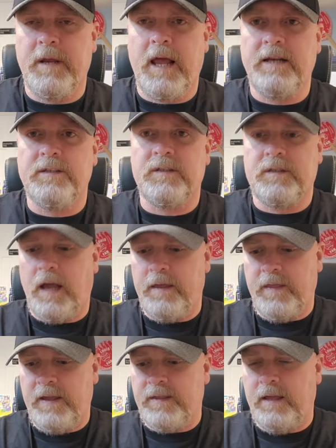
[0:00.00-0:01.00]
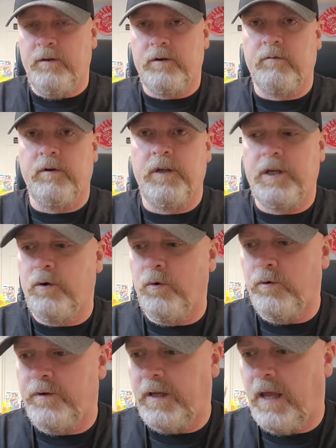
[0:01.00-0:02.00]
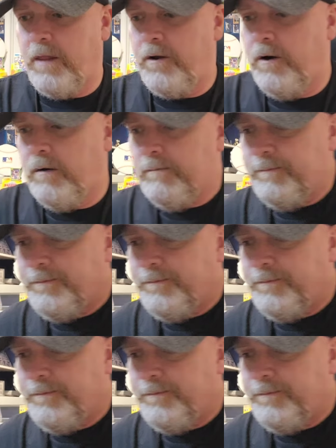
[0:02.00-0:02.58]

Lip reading: But I think they look really cool together.